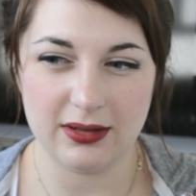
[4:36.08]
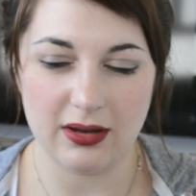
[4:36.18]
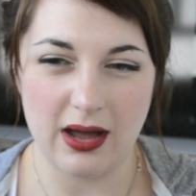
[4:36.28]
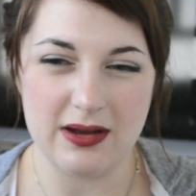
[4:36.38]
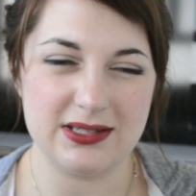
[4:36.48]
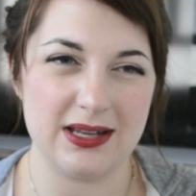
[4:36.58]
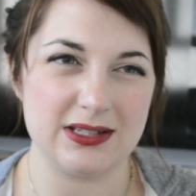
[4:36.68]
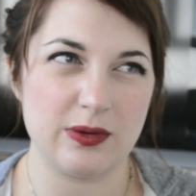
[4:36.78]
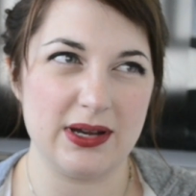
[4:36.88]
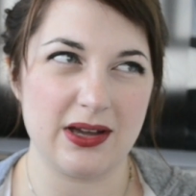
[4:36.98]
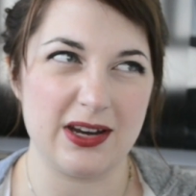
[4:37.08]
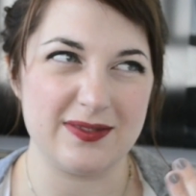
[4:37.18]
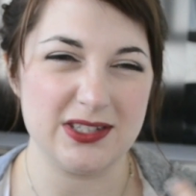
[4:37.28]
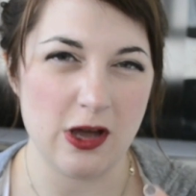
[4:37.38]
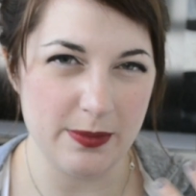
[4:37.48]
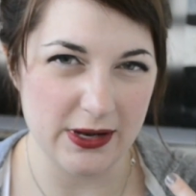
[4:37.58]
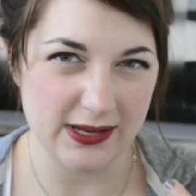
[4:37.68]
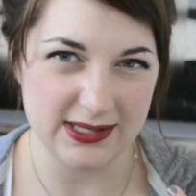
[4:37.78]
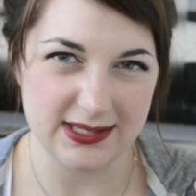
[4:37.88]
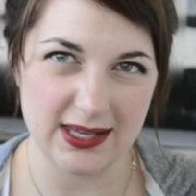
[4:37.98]
I would say it's quite kind of supple
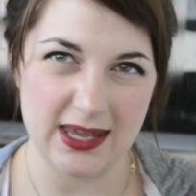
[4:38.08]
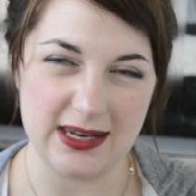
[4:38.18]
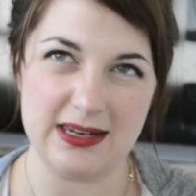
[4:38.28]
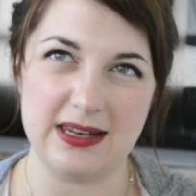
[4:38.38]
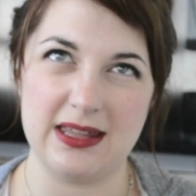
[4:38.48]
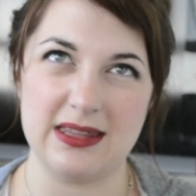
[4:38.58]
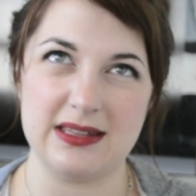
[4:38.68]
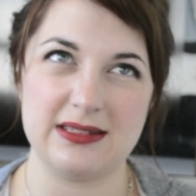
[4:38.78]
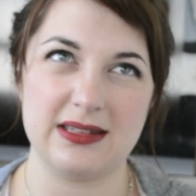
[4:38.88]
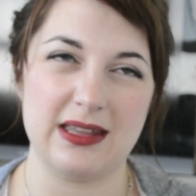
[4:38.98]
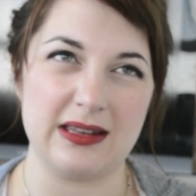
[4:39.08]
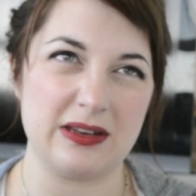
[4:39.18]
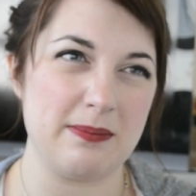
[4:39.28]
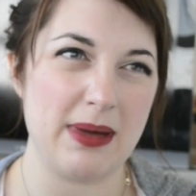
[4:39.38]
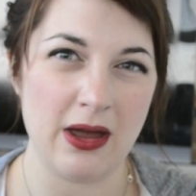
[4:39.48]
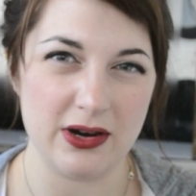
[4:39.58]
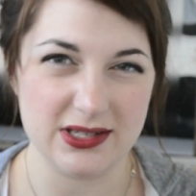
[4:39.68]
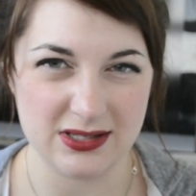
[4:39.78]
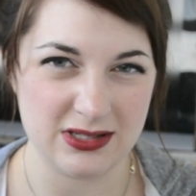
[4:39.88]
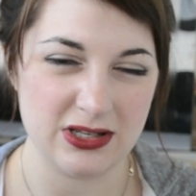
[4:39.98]
on the skin in
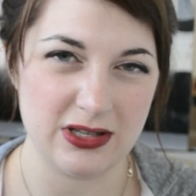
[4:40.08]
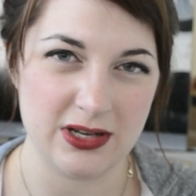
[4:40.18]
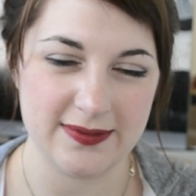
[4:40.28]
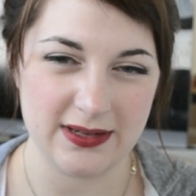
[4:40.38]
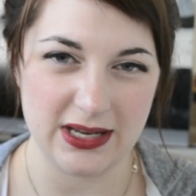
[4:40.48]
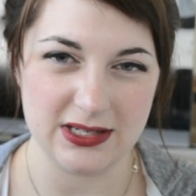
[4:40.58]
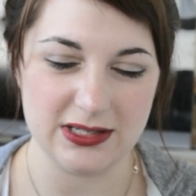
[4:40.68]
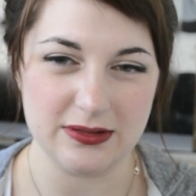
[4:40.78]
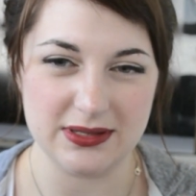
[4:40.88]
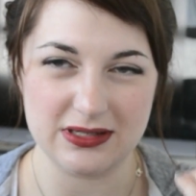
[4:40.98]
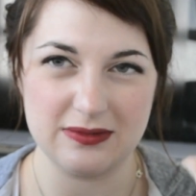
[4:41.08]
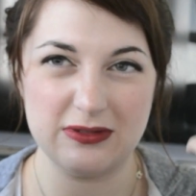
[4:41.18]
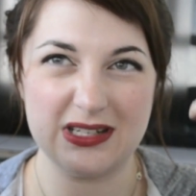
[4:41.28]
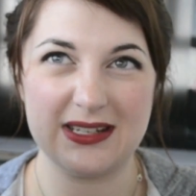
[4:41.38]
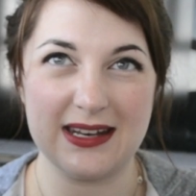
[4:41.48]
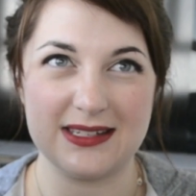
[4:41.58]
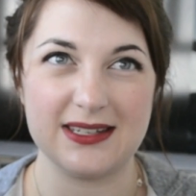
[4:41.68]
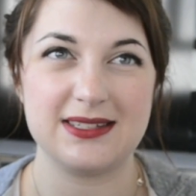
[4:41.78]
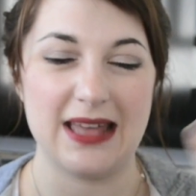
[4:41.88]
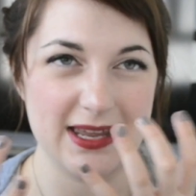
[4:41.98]
comparison to those foundations which tend to
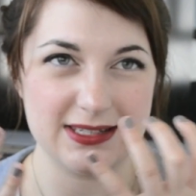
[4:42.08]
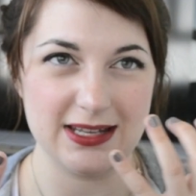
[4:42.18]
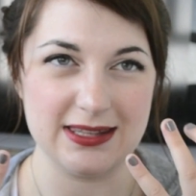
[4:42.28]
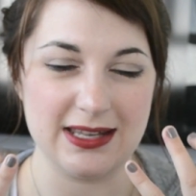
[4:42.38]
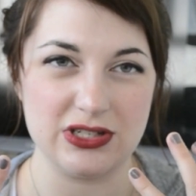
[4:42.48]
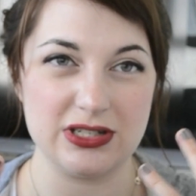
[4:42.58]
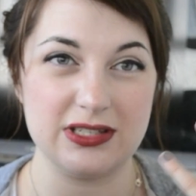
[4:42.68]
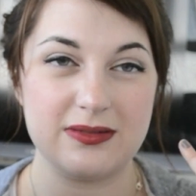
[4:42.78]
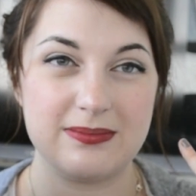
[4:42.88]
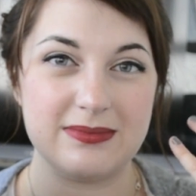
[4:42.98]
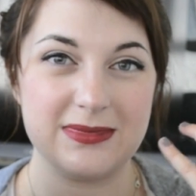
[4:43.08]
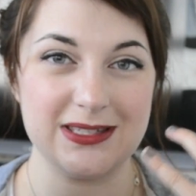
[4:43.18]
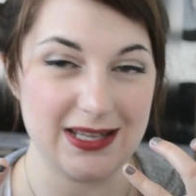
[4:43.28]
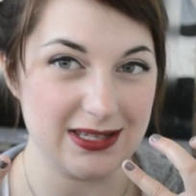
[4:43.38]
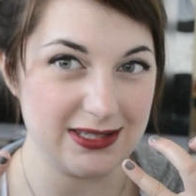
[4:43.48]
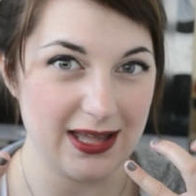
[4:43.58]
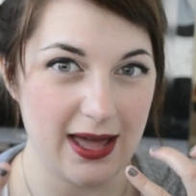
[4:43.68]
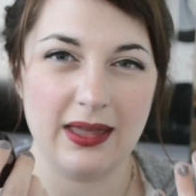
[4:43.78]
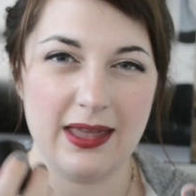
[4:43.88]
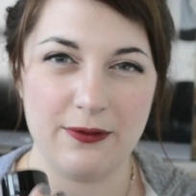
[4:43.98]
set and then just sit there.
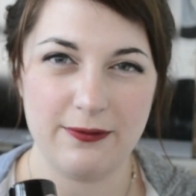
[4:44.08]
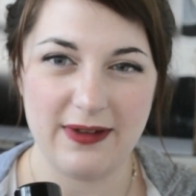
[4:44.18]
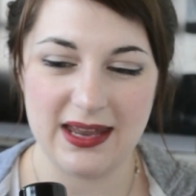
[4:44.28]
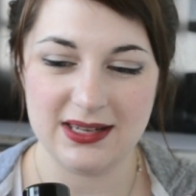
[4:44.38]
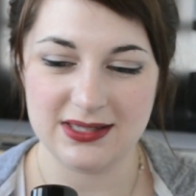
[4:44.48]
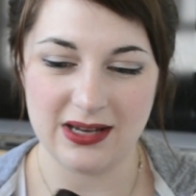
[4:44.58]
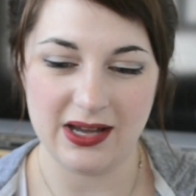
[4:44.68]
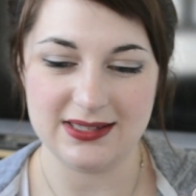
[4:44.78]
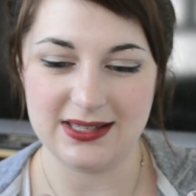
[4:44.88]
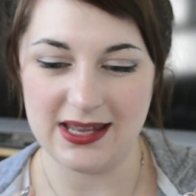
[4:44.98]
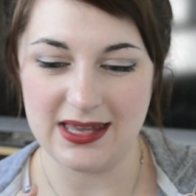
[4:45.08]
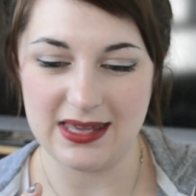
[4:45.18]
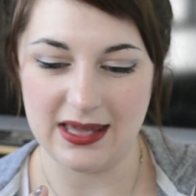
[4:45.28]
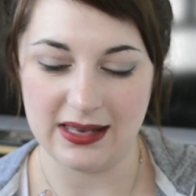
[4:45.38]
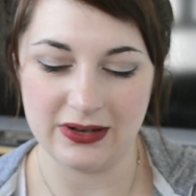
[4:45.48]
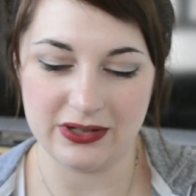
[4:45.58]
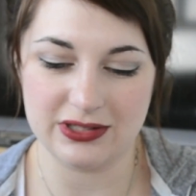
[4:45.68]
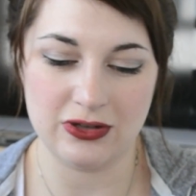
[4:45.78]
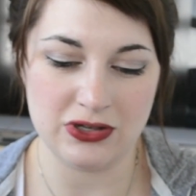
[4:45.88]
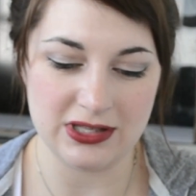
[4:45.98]
It fades nicely, it
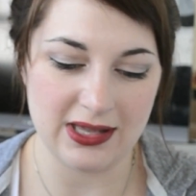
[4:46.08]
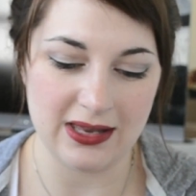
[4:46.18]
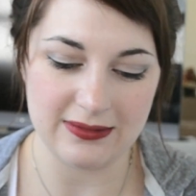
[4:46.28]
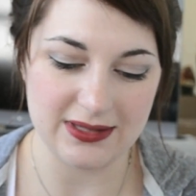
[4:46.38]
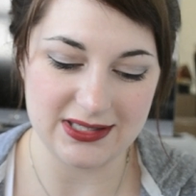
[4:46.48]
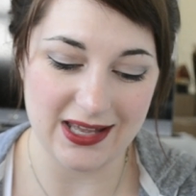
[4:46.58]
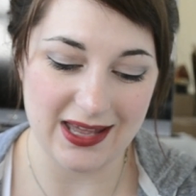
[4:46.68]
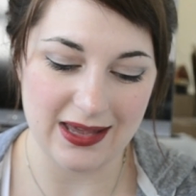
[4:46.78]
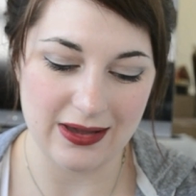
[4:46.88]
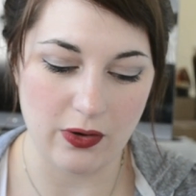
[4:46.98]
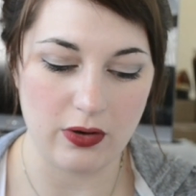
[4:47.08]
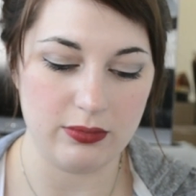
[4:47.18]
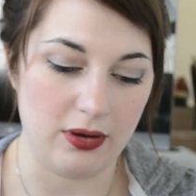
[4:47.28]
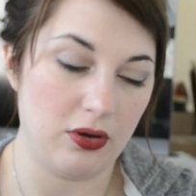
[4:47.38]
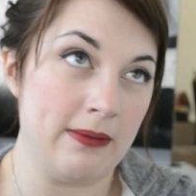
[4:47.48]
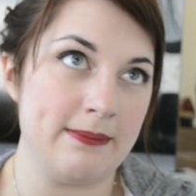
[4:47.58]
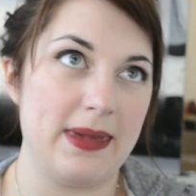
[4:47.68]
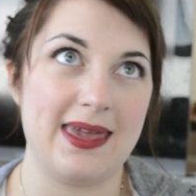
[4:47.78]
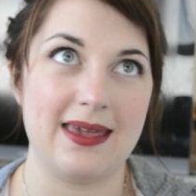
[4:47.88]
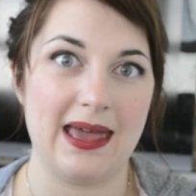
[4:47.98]
looks good at the end of the day, well on
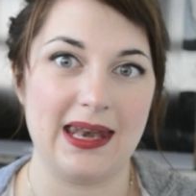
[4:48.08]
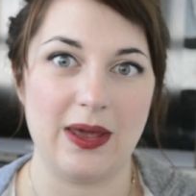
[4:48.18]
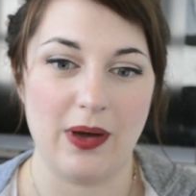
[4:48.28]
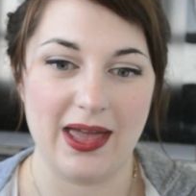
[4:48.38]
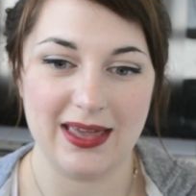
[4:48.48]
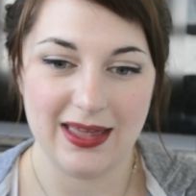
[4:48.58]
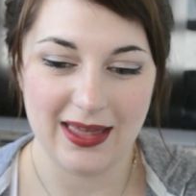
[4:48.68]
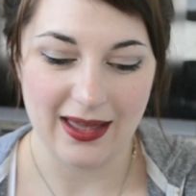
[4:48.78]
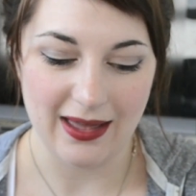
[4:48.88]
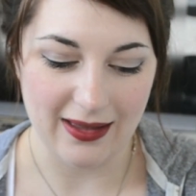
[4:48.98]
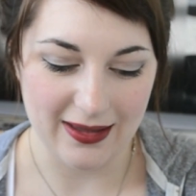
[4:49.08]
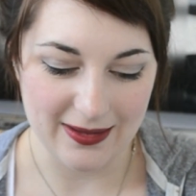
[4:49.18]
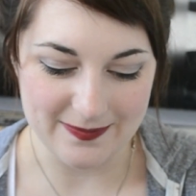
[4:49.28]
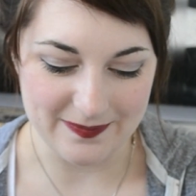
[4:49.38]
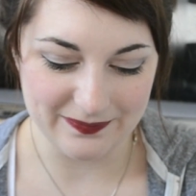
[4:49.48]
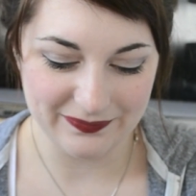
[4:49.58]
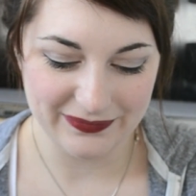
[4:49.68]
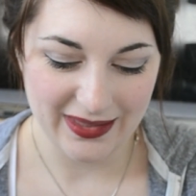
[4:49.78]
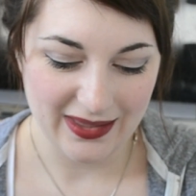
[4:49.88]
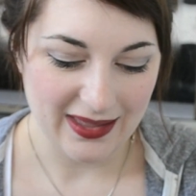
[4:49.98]
me anyway,
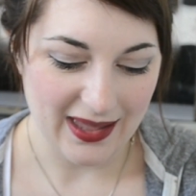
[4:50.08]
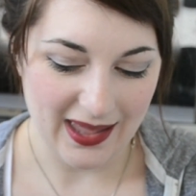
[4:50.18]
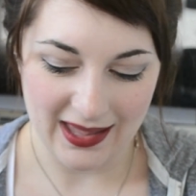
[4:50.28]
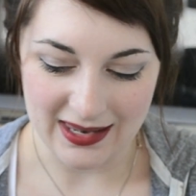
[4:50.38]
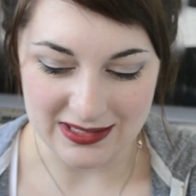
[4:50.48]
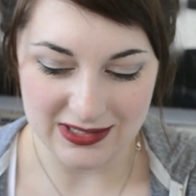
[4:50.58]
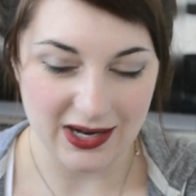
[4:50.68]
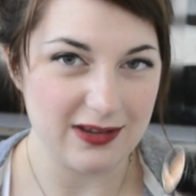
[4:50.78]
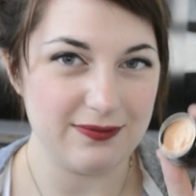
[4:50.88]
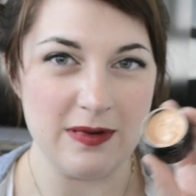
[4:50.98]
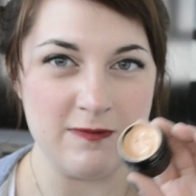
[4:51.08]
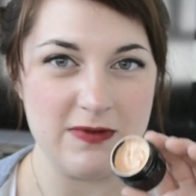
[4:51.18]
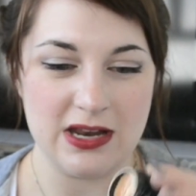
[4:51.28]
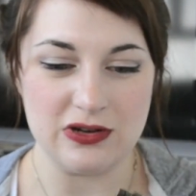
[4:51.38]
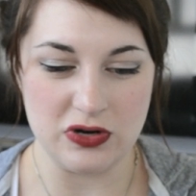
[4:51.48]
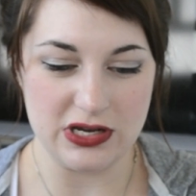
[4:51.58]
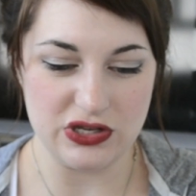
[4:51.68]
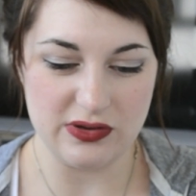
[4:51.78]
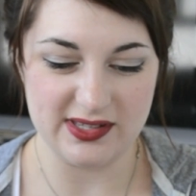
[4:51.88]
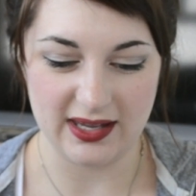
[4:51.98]
and I've been really enjoying
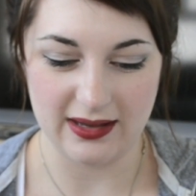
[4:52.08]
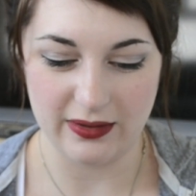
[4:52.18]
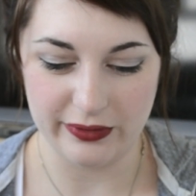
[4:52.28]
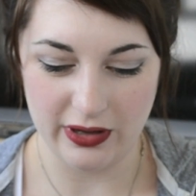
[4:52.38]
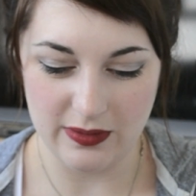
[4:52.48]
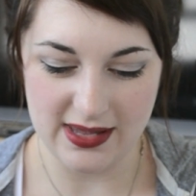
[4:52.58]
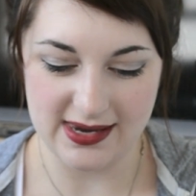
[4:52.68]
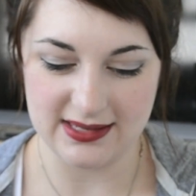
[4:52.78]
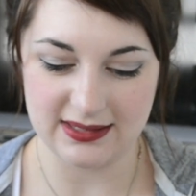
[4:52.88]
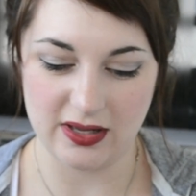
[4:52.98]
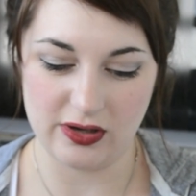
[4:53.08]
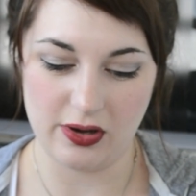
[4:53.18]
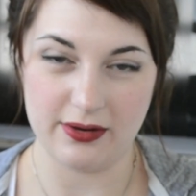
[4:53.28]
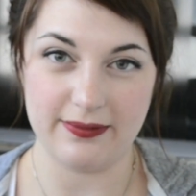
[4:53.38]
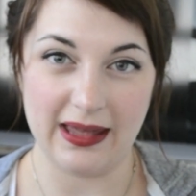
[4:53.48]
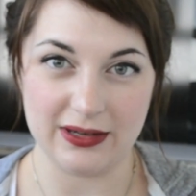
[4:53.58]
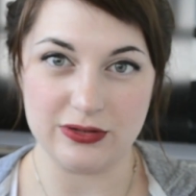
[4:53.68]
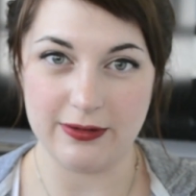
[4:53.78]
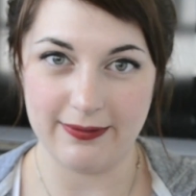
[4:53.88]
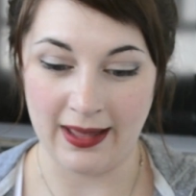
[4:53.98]
using it, although it is a lot of
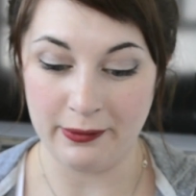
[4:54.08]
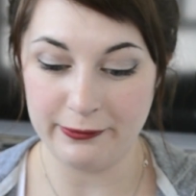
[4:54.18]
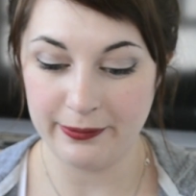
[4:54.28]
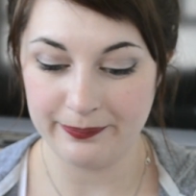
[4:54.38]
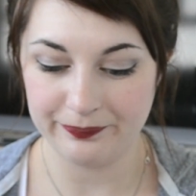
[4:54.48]
extra faff.